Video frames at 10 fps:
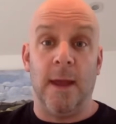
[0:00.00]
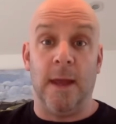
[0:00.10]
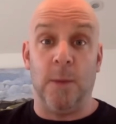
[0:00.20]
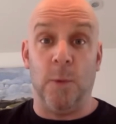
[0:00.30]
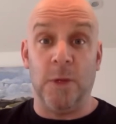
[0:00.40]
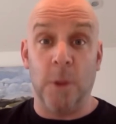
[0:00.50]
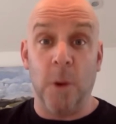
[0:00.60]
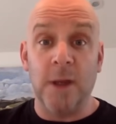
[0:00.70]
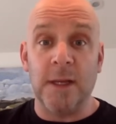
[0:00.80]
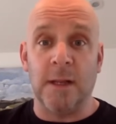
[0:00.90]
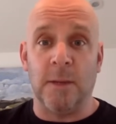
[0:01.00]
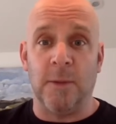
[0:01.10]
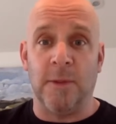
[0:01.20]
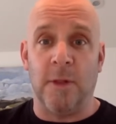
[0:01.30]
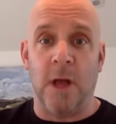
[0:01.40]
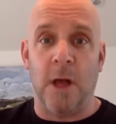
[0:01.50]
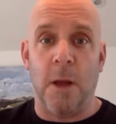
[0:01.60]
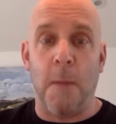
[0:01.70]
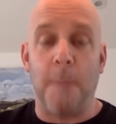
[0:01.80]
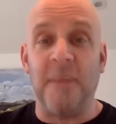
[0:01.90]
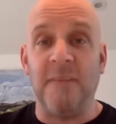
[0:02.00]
And when you are dealing with the law, be